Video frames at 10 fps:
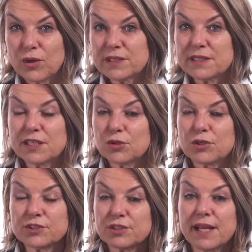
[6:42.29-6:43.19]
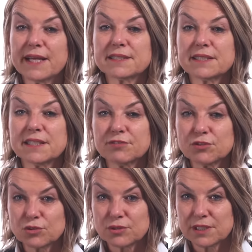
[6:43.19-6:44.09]
one day cross a line they never
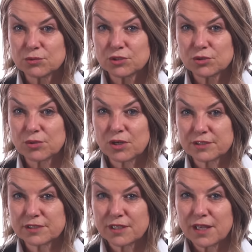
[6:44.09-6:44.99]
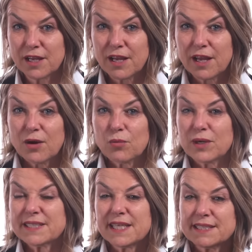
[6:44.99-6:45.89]
thought they would cross?
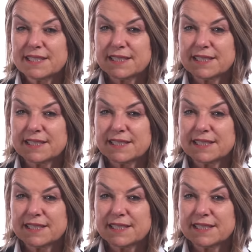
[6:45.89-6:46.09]
What's at